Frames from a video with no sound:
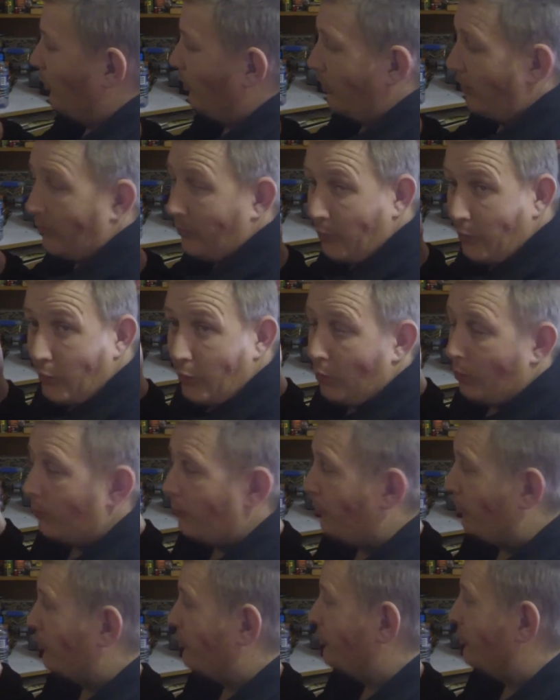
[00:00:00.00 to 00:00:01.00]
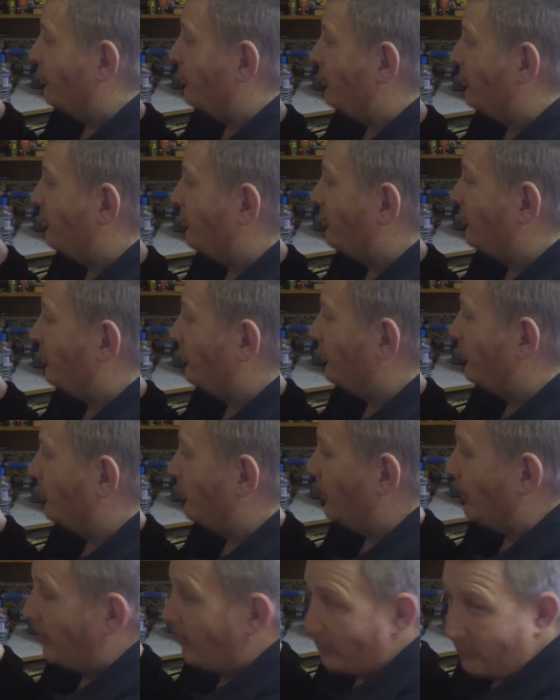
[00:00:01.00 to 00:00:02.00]
then we will proceed to
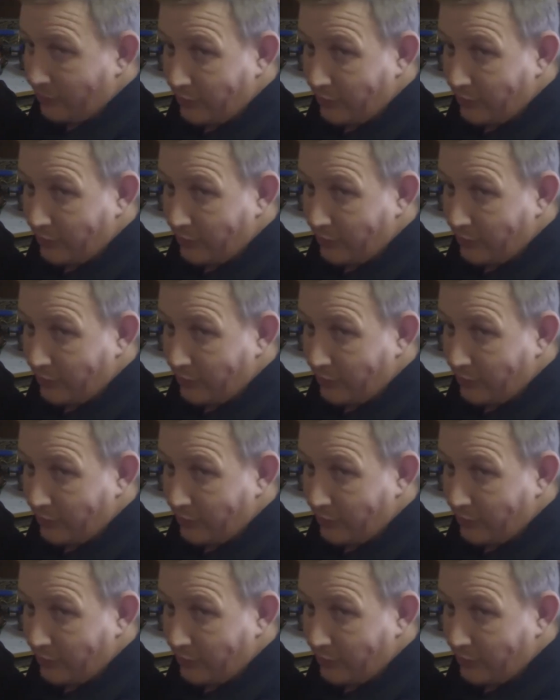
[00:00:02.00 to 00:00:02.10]
uh,